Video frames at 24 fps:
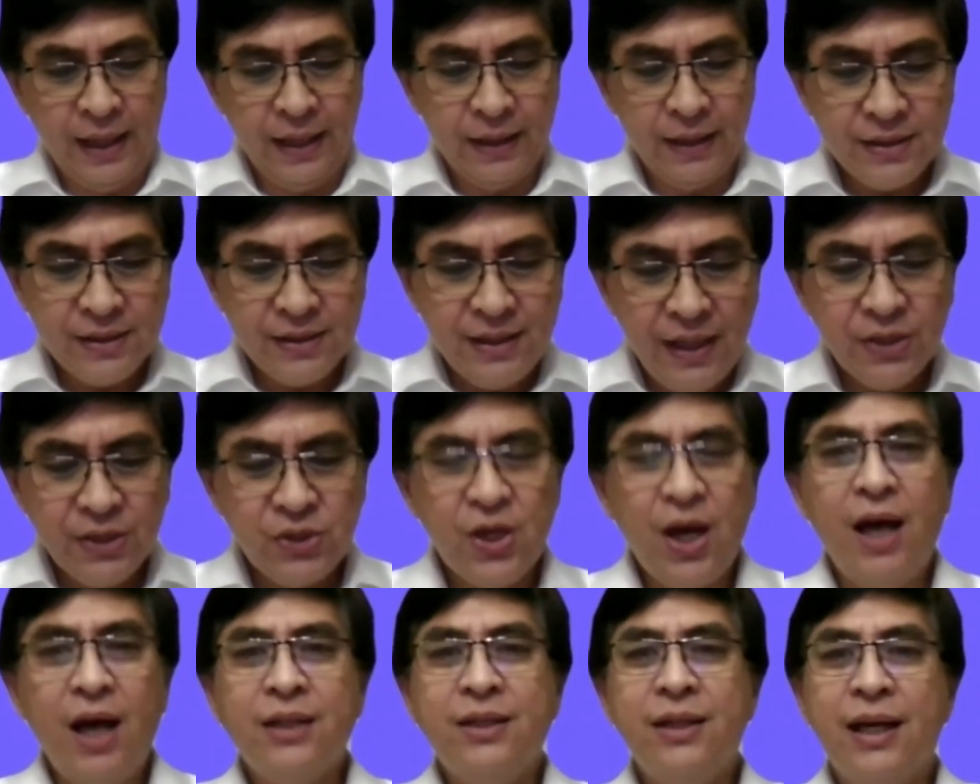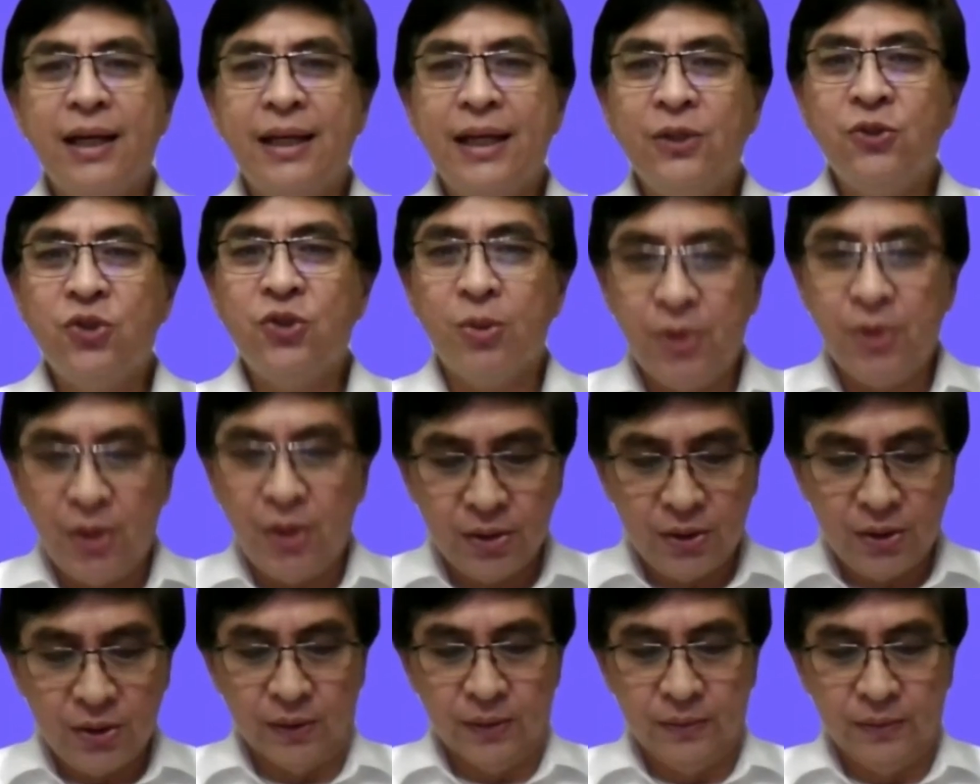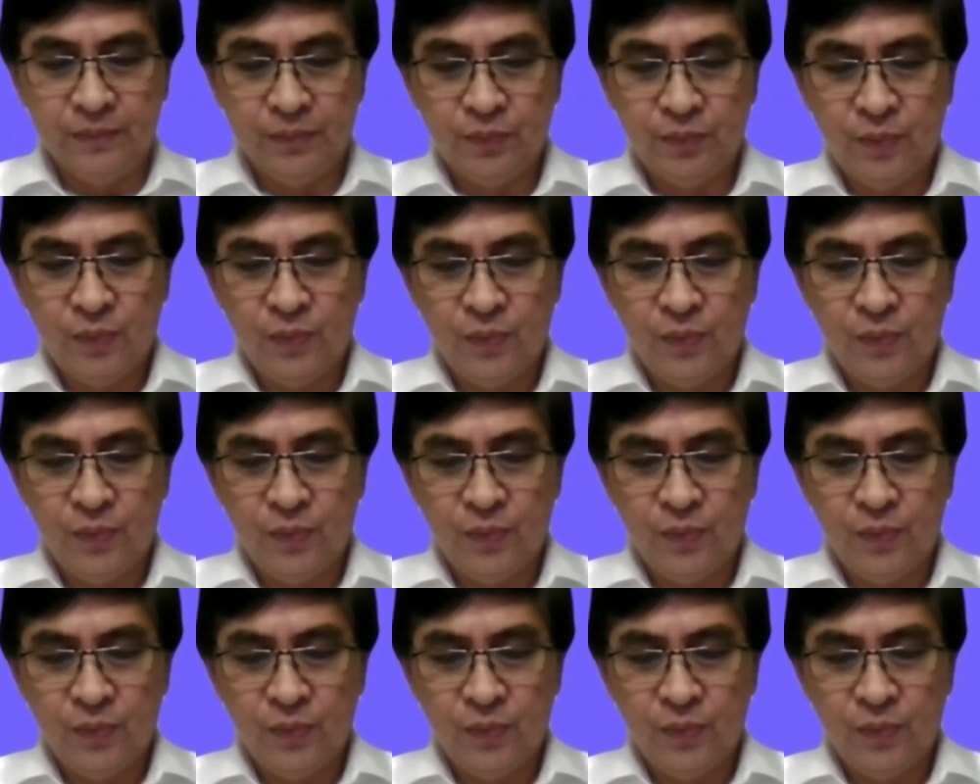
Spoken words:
Let us see each other again tomorrow.